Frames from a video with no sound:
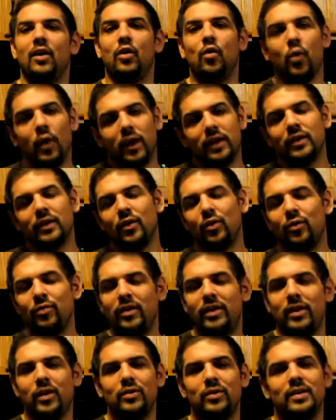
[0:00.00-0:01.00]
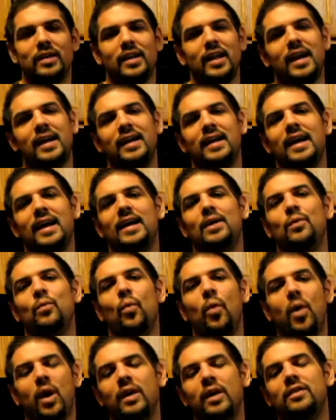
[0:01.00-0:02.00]
quick little video tonight. I had
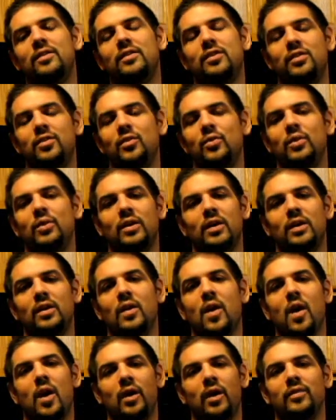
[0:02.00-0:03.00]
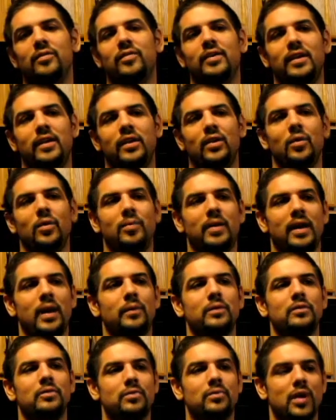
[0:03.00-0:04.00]
wanted to do a longer video, but I
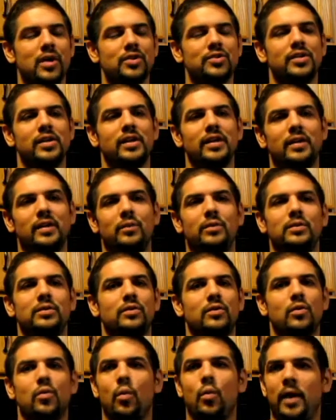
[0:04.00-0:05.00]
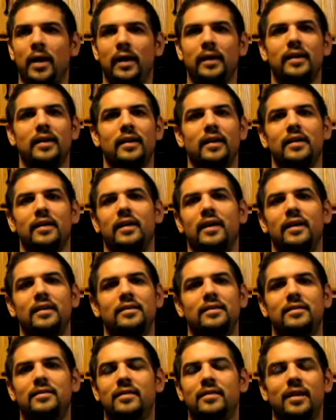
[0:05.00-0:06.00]
was rushing. It was quick, and
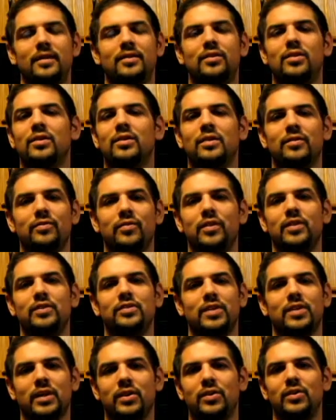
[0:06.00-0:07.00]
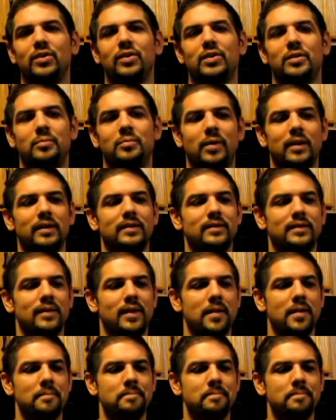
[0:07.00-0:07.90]
I took the footage I could. But